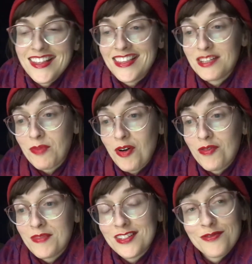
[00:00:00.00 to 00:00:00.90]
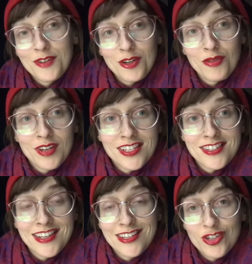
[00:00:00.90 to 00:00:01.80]
This poem is for
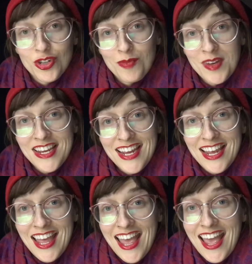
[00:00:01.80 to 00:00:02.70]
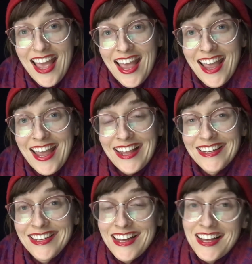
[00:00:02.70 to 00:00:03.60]
Kris in Germany,
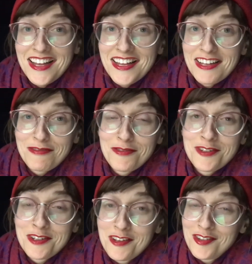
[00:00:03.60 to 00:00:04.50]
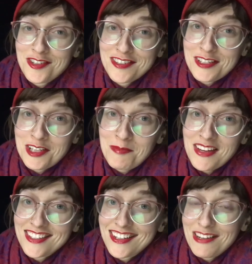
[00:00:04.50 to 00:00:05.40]
and uh, full disclosure, this is
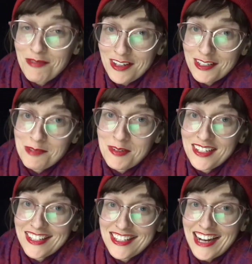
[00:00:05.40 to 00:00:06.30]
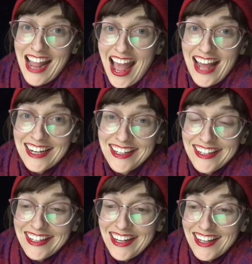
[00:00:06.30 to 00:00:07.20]
based on a real experience that I had,
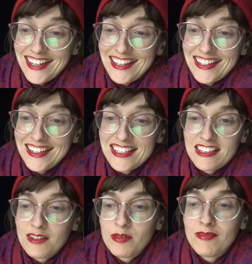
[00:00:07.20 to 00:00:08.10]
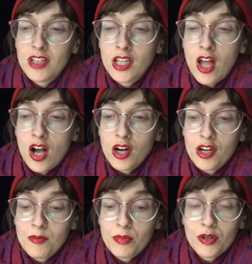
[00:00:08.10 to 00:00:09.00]
uh, and it's a little bit of a
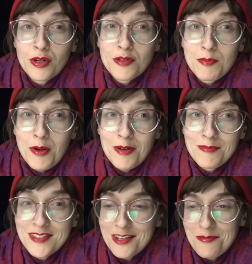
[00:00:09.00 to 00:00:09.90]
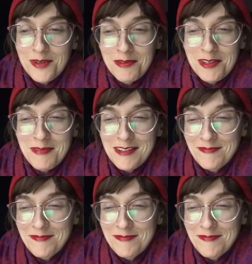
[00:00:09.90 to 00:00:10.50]
longer prose poem, so bear with me.